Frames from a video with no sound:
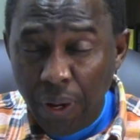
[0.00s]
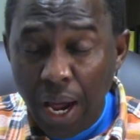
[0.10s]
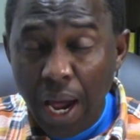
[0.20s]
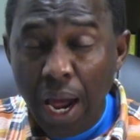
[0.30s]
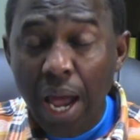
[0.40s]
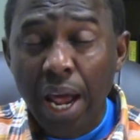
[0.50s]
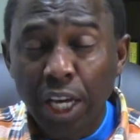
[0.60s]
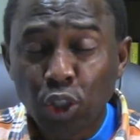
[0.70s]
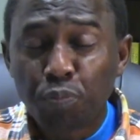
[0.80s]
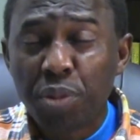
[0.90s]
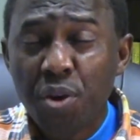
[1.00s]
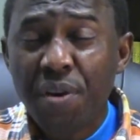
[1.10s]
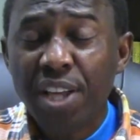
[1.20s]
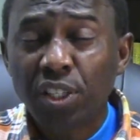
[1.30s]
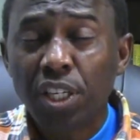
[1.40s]

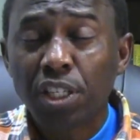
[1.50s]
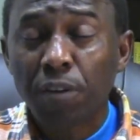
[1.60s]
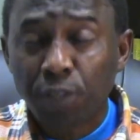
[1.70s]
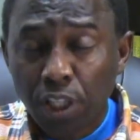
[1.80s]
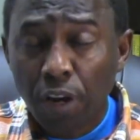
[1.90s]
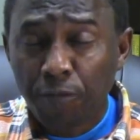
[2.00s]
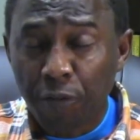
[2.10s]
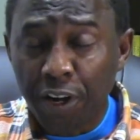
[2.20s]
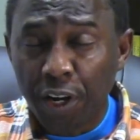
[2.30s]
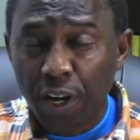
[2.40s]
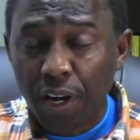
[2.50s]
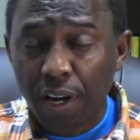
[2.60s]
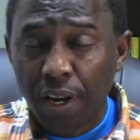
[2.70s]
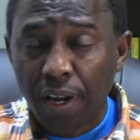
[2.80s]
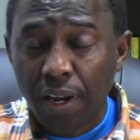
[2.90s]
experiences of suffering.
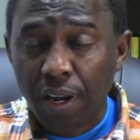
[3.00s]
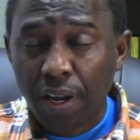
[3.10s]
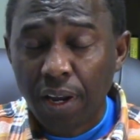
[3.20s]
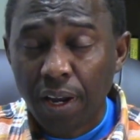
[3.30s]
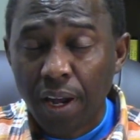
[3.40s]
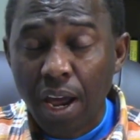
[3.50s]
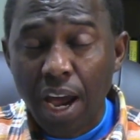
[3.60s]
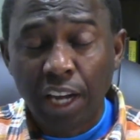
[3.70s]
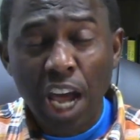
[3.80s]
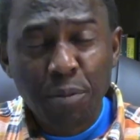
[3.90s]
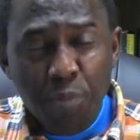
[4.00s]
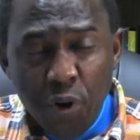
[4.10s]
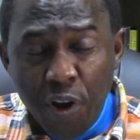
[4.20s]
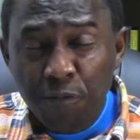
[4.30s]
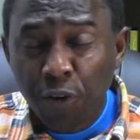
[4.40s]
And I pray
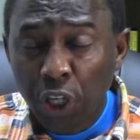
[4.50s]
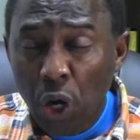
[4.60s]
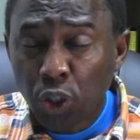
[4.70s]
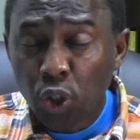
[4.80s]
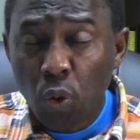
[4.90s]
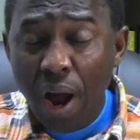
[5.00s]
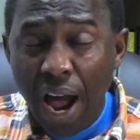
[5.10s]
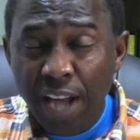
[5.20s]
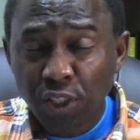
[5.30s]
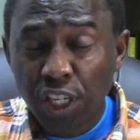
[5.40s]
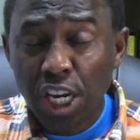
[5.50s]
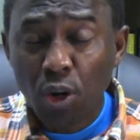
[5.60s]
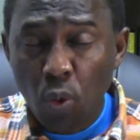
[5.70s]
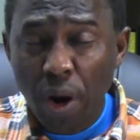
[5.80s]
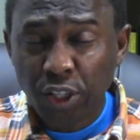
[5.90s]
for those who are asking
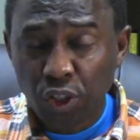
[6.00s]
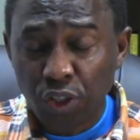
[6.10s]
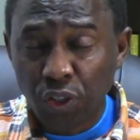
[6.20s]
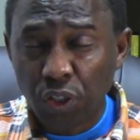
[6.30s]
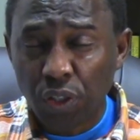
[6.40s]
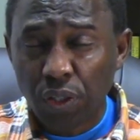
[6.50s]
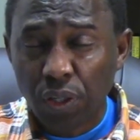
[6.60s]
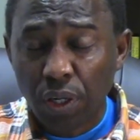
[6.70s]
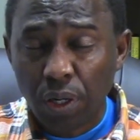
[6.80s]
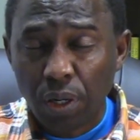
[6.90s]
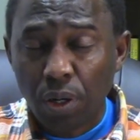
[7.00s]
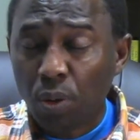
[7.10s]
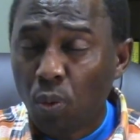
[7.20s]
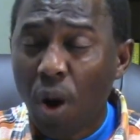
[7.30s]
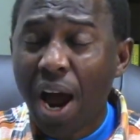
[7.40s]
questions
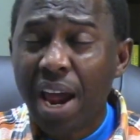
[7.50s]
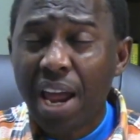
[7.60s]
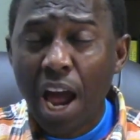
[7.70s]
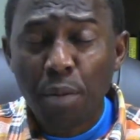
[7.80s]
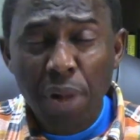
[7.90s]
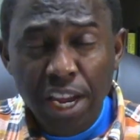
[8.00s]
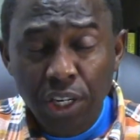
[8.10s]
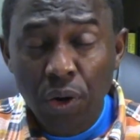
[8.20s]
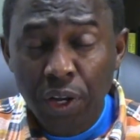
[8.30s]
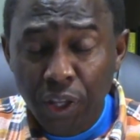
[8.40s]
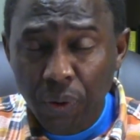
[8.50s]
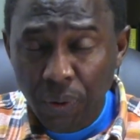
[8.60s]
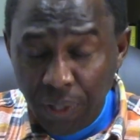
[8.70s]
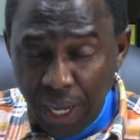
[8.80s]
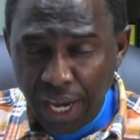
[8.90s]
why am I going through
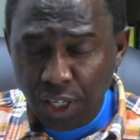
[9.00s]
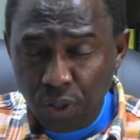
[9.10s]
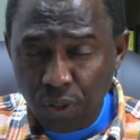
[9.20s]
this?